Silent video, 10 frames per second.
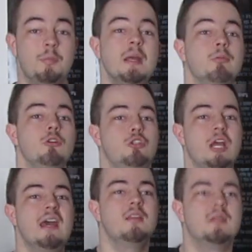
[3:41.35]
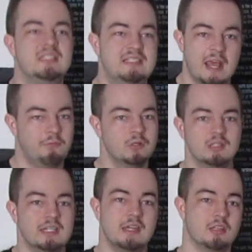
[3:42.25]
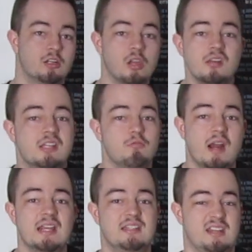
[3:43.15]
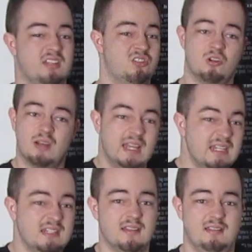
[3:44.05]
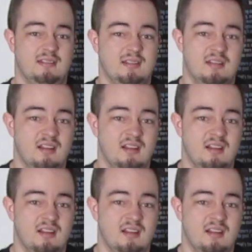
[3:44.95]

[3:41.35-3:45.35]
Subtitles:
people who share them are definitely either closet racists or idiots.